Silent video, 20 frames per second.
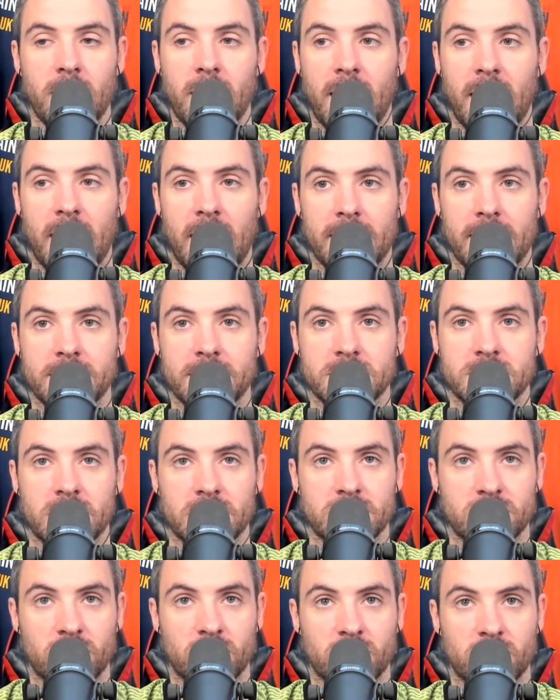and
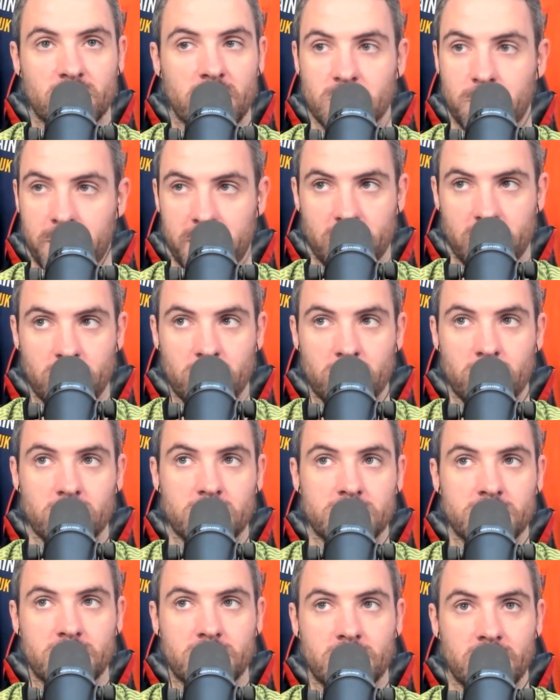they're trying to
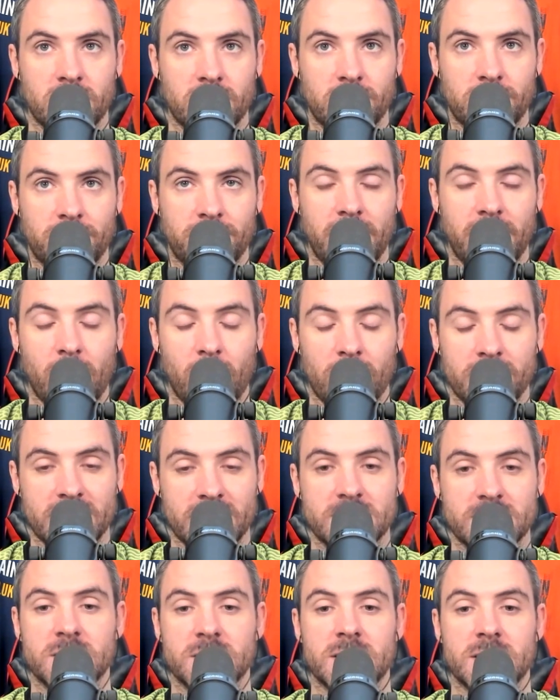build their
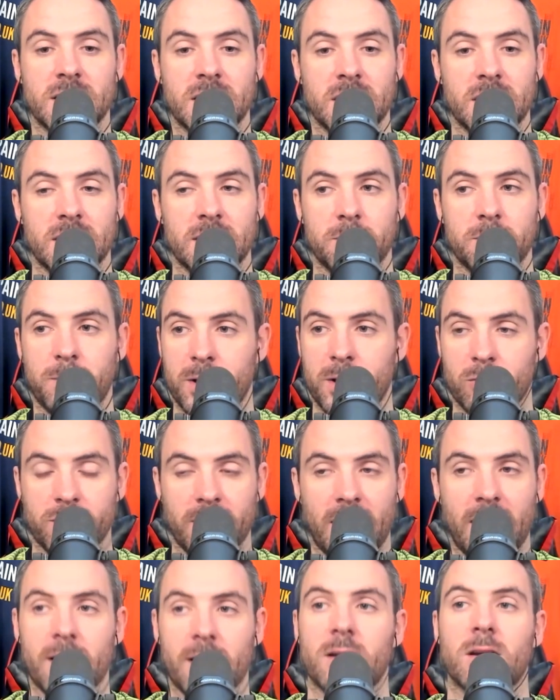identity, build
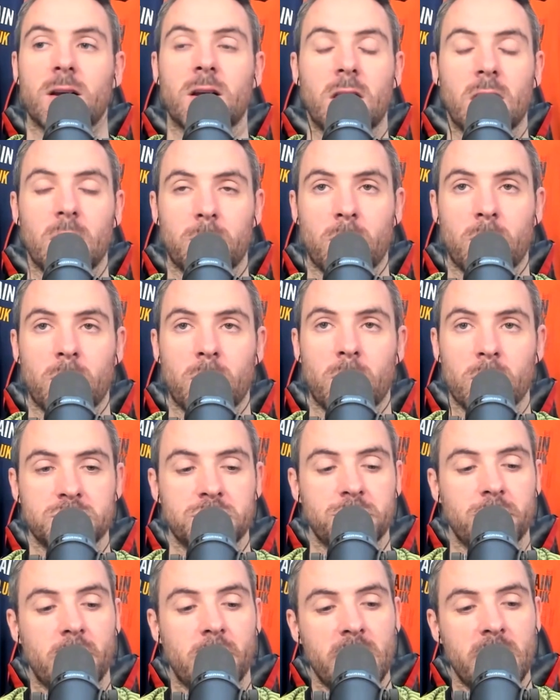that club
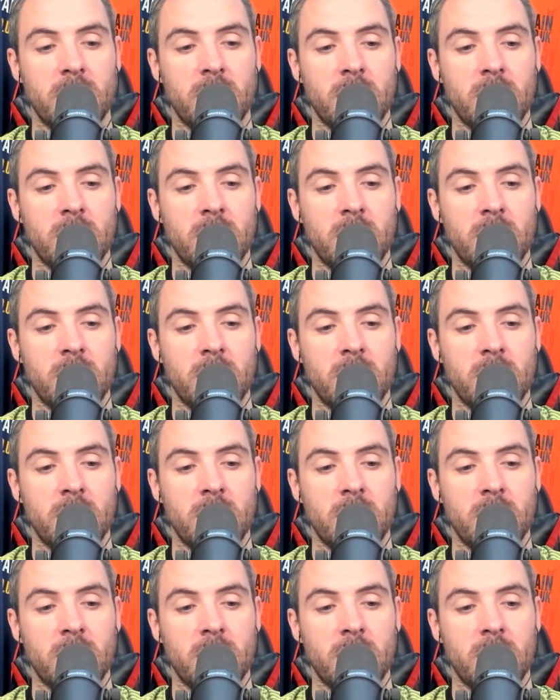culture.